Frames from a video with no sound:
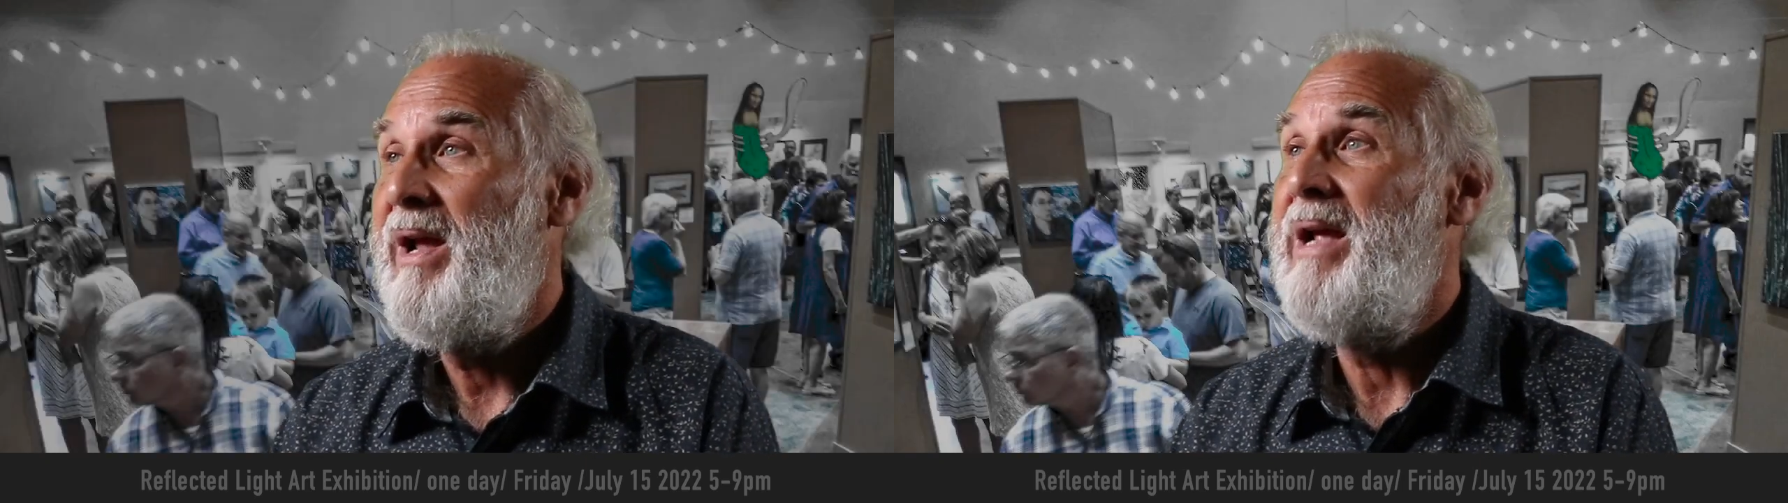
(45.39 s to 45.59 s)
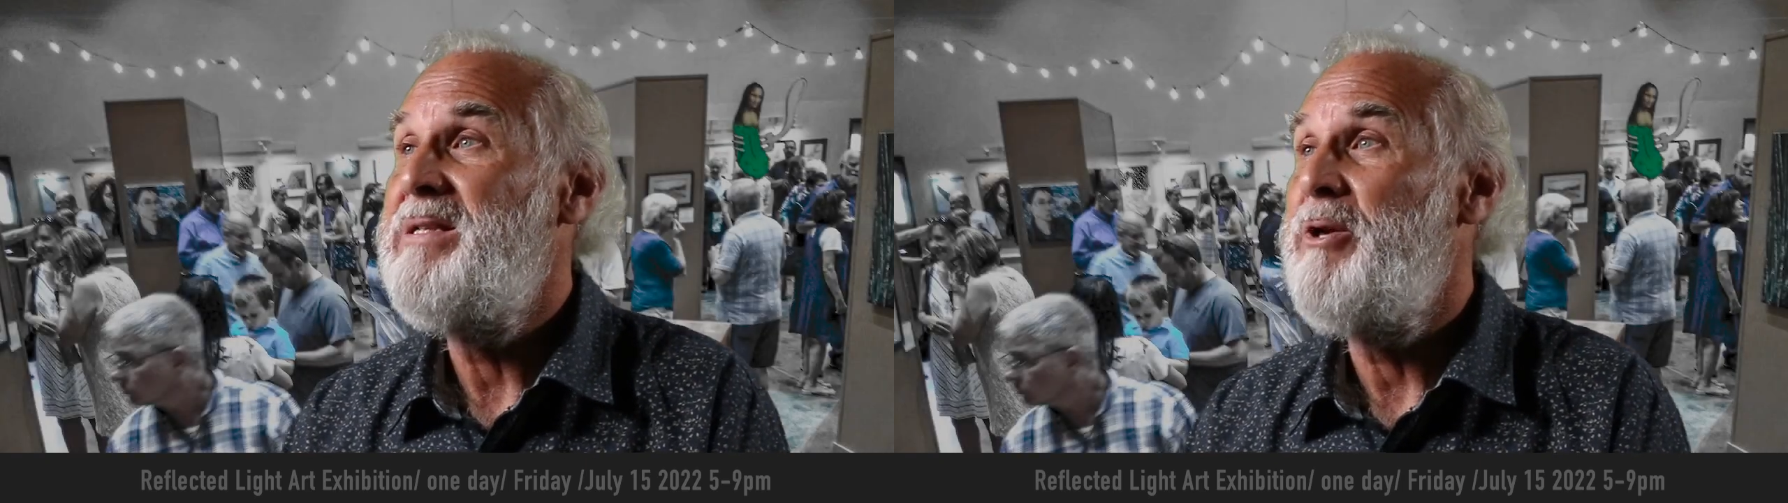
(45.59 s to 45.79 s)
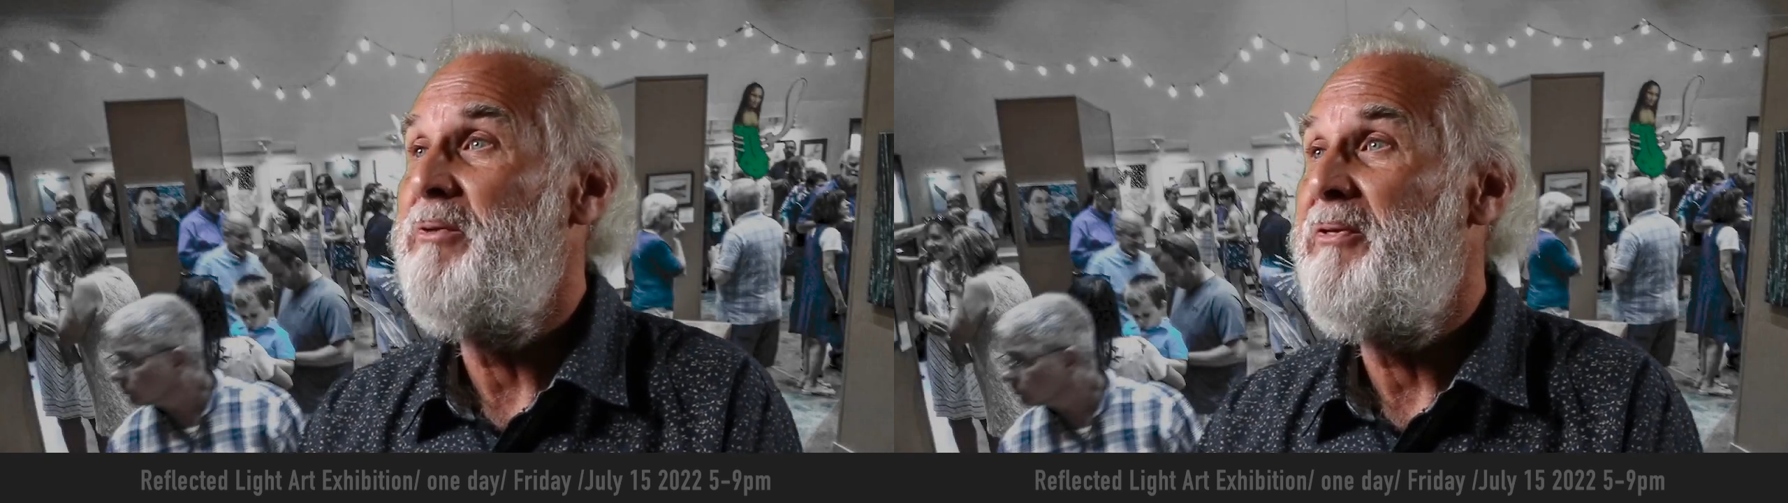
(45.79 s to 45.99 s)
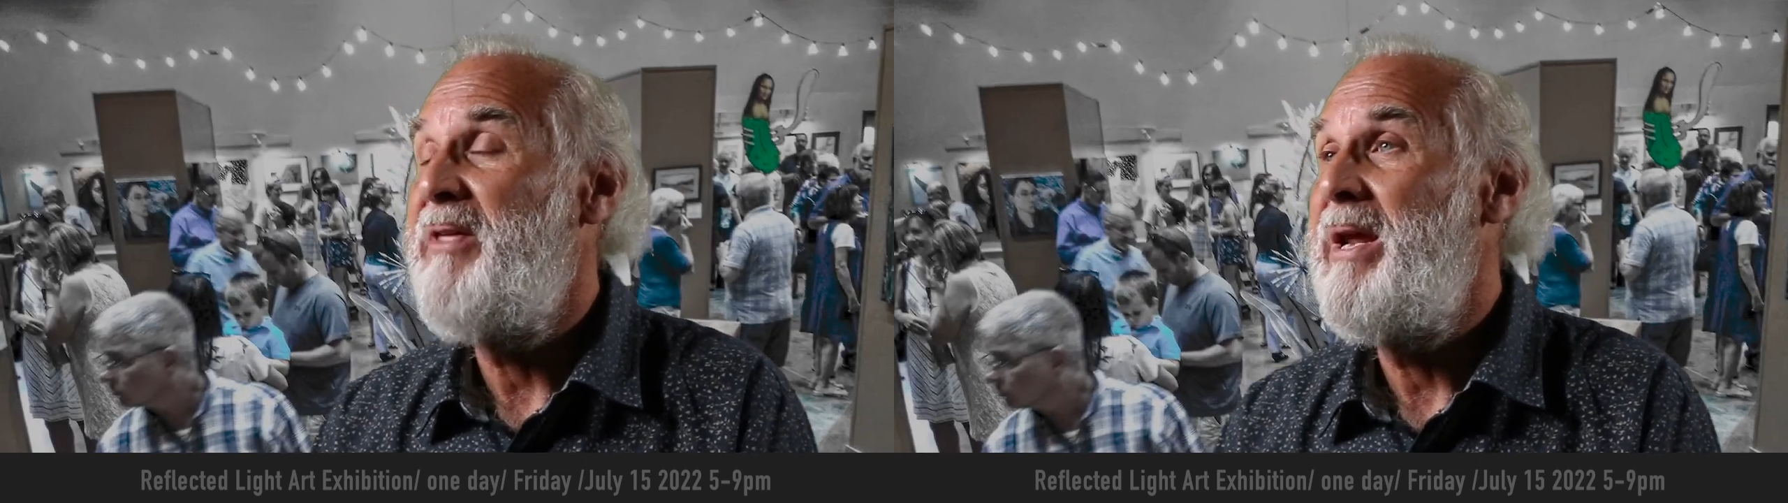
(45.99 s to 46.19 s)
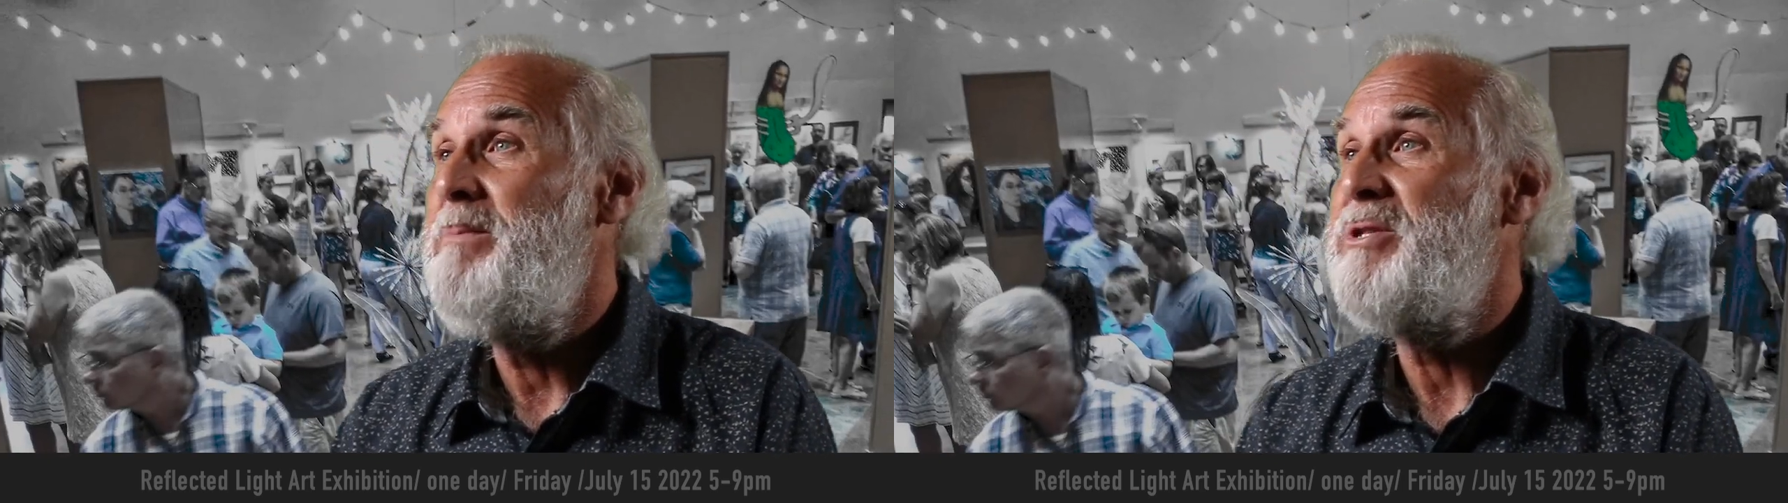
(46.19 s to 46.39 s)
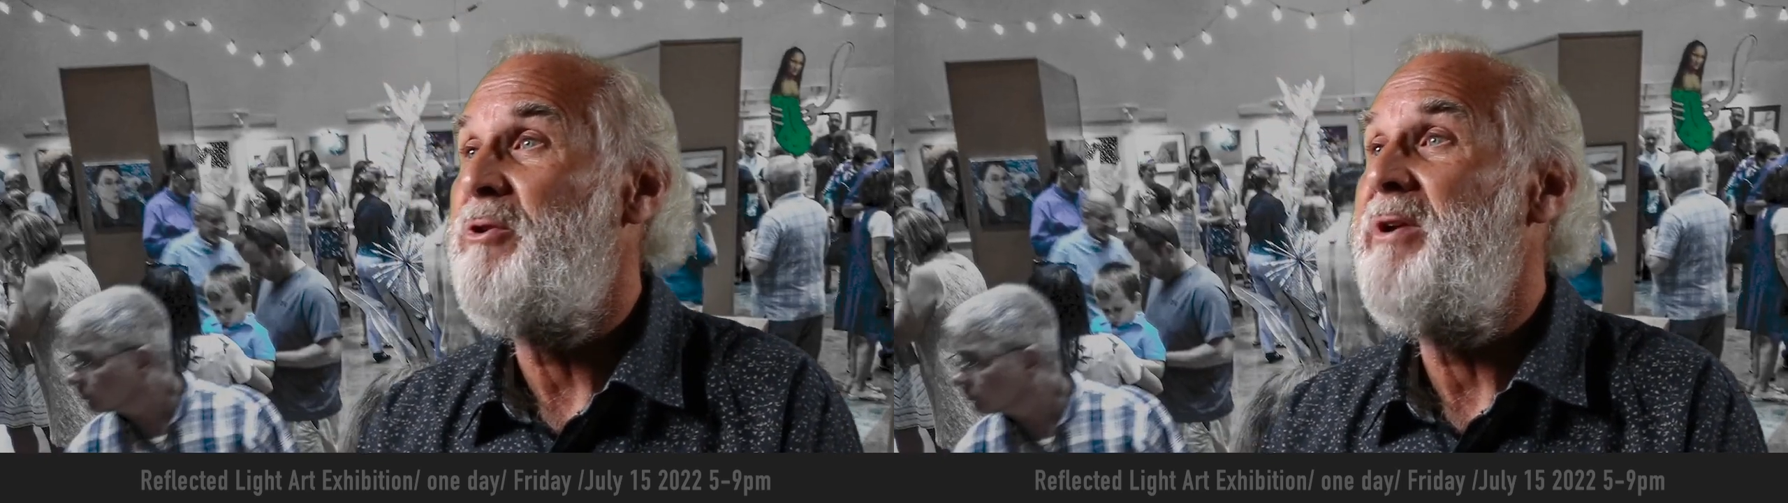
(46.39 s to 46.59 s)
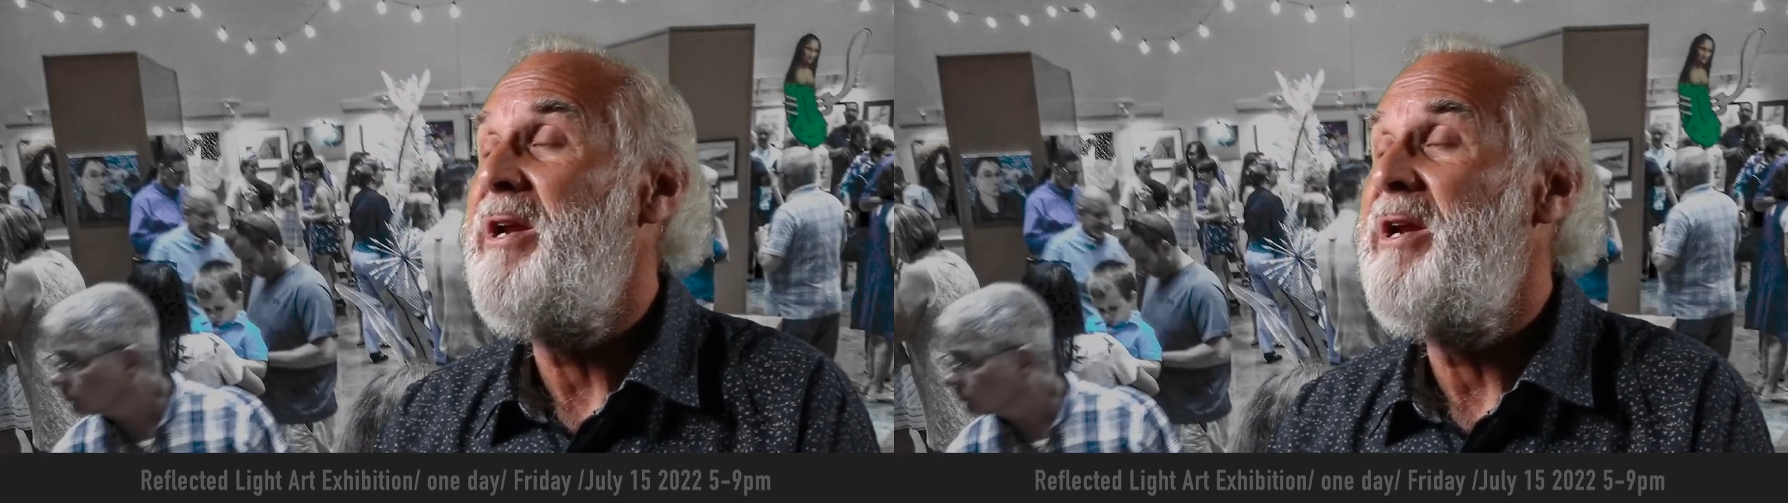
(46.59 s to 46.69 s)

And so the themes are